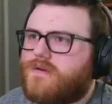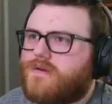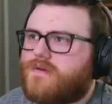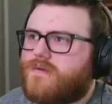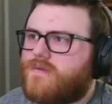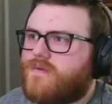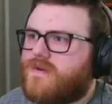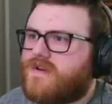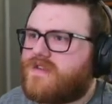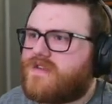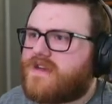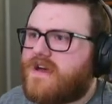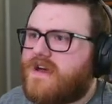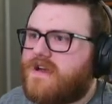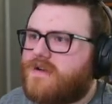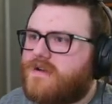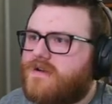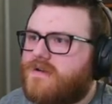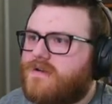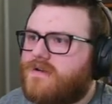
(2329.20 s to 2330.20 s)
What is that?
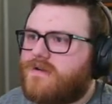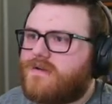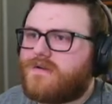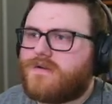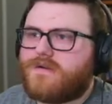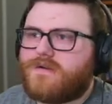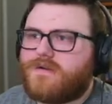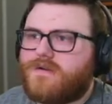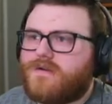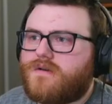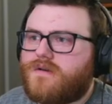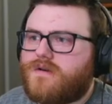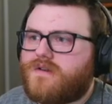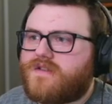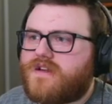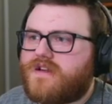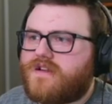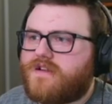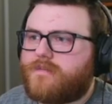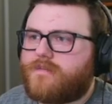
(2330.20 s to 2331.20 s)
Is
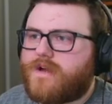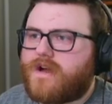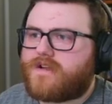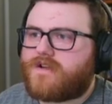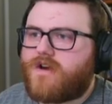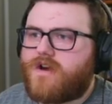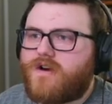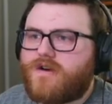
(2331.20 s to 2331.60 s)
that an abductor?